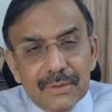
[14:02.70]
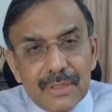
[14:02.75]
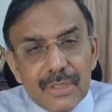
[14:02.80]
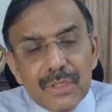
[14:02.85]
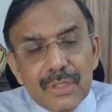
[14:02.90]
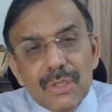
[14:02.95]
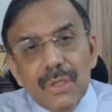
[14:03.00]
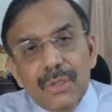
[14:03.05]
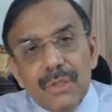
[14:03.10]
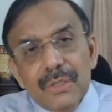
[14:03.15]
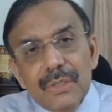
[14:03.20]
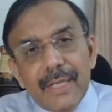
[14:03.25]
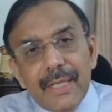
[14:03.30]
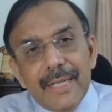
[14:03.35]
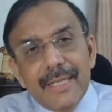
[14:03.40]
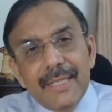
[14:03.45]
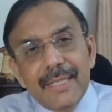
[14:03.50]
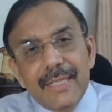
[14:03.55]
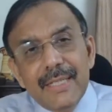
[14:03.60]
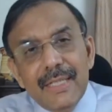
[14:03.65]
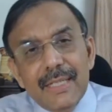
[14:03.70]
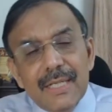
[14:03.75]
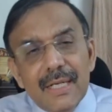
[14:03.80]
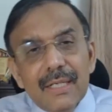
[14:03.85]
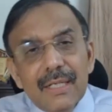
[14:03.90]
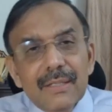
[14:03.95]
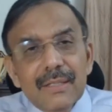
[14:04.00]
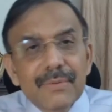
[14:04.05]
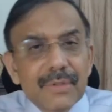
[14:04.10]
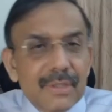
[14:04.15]
any drug which has
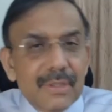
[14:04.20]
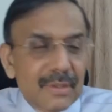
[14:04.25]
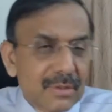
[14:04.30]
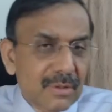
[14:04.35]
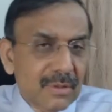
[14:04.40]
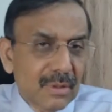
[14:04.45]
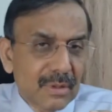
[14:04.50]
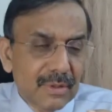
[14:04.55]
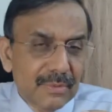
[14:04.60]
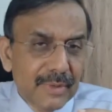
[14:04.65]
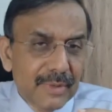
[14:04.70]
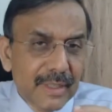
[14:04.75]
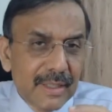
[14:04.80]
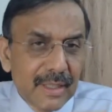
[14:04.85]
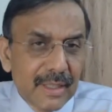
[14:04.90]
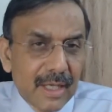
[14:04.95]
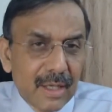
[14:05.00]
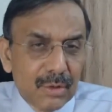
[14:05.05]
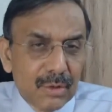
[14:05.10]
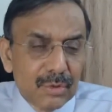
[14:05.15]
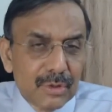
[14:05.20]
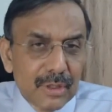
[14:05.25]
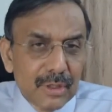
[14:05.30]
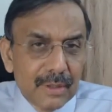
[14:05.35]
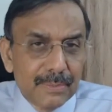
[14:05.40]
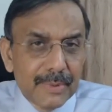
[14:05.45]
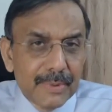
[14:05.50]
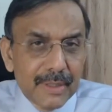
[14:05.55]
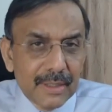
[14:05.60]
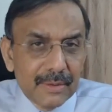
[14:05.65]
got a very narrow therapeutic
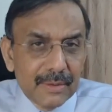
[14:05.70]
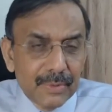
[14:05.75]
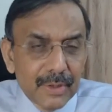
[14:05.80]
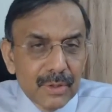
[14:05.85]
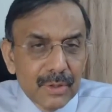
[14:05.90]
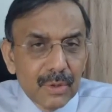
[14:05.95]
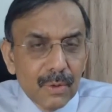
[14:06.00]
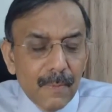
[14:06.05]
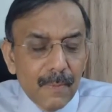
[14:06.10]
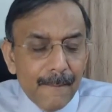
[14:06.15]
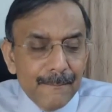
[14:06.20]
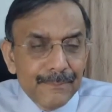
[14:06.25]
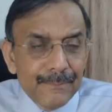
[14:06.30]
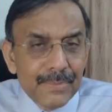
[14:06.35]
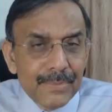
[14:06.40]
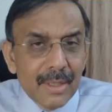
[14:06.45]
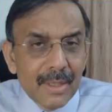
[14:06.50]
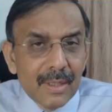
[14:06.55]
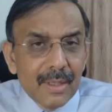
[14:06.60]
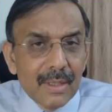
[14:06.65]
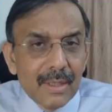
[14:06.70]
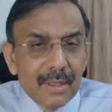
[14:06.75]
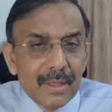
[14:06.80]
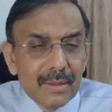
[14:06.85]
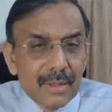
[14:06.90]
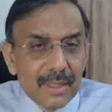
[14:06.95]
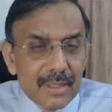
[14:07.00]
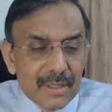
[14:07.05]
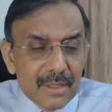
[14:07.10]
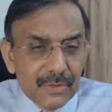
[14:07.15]
window, that is, if you
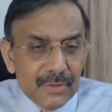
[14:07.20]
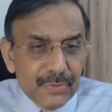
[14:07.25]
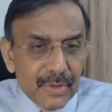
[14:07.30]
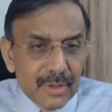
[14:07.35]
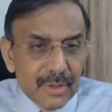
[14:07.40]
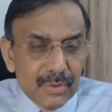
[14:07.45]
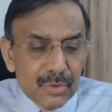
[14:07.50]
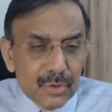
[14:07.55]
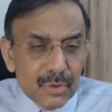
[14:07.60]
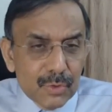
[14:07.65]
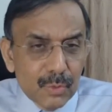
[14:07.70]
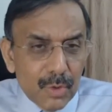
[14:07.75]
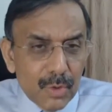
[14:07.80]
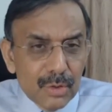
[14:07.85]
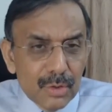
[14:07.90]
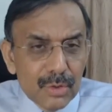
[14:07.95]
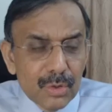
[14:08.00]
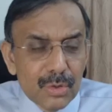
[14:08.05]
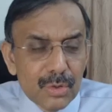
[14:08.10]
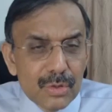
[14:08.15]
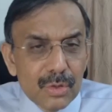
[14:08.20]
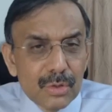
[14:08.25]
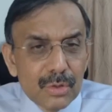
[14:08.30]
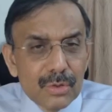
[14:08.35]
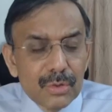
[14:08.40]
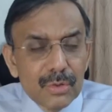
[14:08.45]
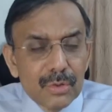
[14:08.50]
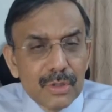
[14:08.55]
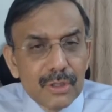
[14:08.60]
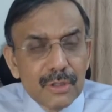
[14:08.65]
give small dose also it is a
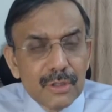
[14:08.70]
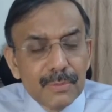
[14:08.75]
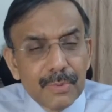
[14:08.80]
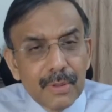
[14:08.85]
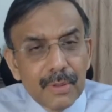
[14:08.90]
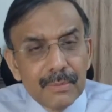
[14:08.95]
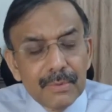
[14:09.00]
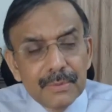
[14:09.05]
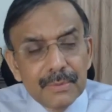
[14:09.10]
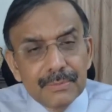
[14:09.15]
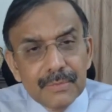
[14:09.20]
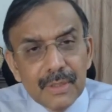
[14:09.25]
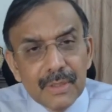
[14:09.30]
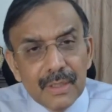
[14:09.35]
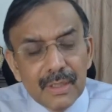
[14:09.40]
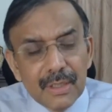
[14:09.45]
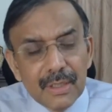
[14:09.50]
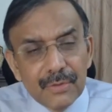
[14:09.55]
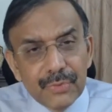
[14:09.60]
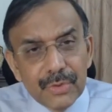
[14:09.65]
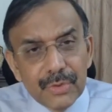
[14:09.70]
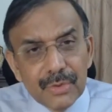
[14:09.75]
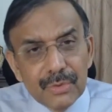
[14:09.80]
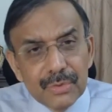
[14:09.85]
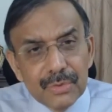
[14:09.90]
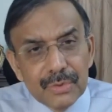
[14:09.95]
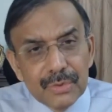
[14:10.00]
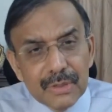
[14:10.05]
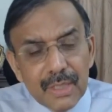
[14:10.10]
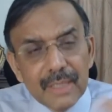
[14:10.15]
problem, if you give slightly
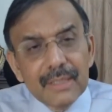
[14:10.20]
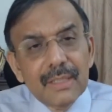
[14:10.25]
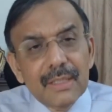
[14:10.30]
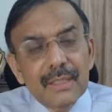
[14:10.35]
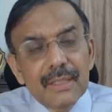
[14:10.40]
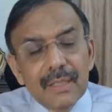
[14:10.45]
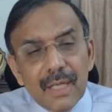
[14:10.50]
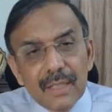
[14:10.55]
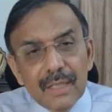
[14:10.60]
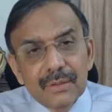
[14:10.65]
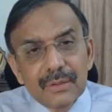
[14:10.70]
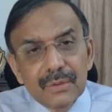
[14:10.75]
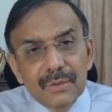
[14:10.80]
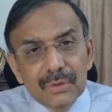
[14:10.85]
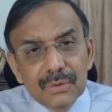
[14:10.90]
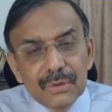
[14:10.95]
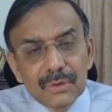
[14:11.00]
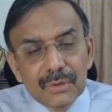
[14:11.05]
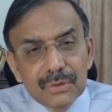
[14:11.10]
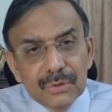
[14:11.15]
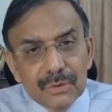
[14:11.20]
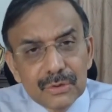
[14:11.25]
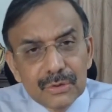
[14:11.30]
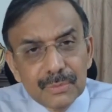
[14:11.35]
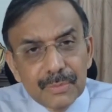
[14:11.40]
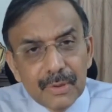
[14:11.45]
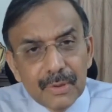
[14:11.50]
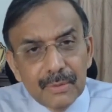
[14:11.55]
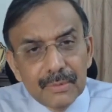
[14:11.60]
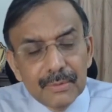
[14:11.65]
larger dose also it's a problem.
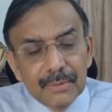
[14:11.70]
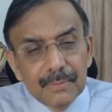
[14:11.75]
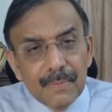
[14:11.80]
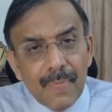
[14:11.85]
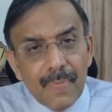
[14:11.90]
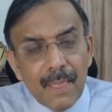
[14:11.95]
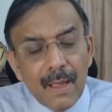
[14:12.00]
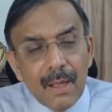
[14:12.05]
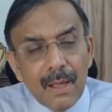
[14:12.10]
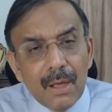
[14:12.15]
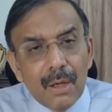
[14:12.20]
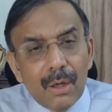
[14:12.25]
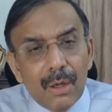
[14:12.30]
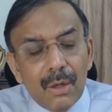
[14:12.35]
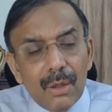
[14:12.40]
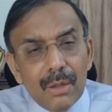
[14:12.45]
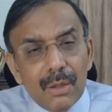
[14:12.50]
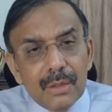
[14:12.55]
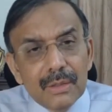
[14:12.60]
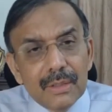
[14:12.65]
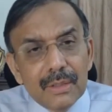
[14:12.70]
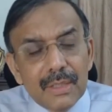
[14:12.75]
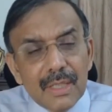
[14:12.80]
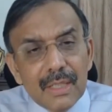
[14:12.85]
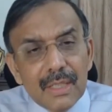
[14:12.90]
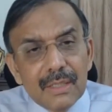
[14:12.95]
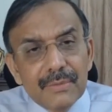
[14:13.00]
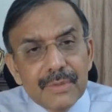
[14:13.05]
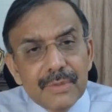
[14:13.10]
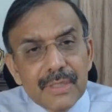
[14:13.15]
Or drug which,
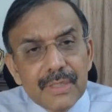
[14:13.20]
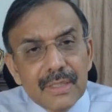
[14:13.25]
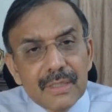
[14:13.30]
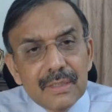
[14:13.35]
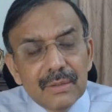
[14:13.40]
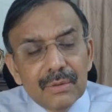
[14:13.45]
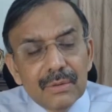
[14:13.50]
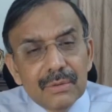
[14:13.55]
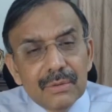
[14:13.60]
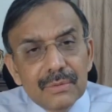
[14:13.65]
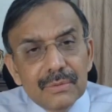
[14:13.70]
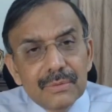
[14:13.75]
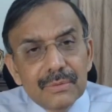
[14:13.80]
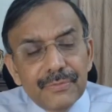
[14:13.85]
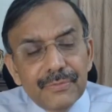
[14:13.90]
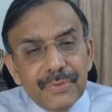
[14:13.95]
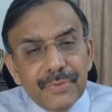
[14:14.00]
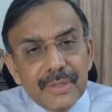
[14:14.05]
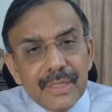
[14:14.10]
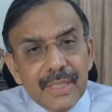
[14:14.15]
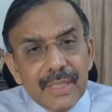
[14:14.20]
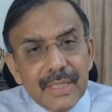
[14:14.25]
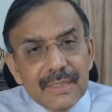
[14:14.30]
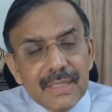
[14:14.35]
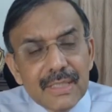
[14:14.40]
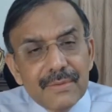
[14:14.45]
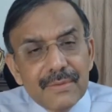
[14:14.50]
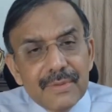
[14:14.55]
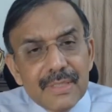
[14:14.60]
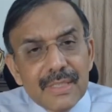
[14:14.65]
if it
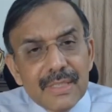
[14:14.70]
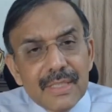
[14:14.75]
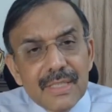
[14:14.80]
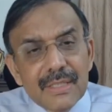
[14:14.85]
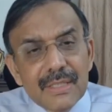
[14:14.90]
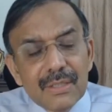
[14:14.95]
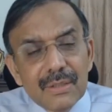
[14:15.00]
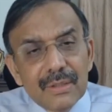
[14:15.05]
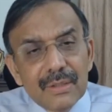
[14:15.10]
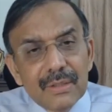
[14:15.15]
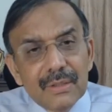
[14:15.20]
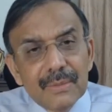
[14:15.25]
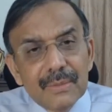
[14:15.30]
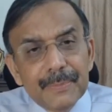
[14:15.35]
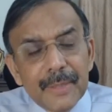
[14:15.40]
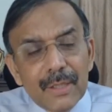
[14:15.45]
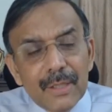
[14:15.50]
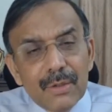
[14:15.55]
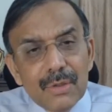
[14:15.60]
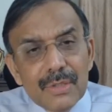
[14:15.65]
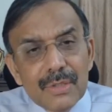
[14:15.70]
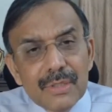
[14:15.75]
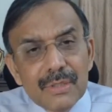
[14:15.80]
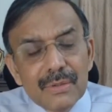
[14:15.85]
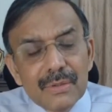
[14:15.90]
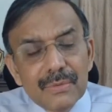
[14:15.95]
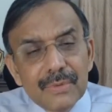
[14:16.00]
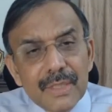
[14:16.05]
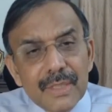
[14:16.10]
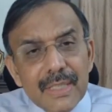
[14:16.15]
extravasates or it may cause very
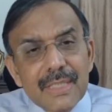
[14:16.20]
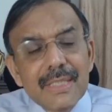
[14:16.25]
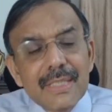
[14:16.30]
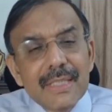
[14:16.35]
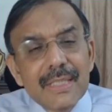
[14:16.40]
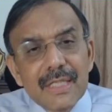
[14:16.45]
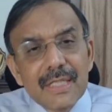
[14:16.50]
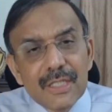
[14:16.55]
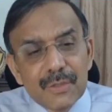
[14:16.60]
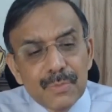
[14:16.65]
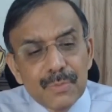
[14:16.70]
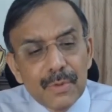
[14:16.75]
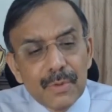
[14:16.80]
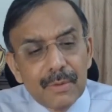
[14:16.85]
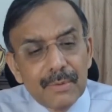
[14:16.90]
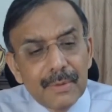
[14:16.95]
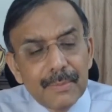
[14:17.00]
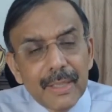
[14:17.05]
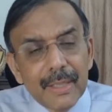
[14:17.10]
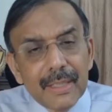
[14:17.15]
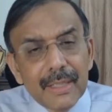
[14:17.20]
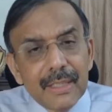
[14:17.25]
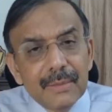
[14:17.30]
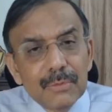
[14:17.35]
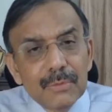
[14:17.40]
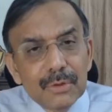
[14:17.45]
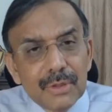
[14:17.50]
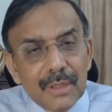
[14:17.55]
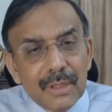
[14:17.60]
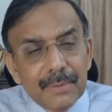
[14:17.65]
serious problem like chemotherapeutic
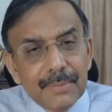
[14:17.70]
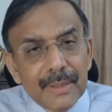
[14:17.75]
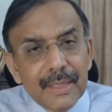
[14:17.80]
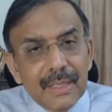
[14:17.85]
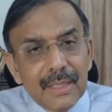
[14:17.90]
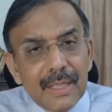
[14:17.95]
drugs.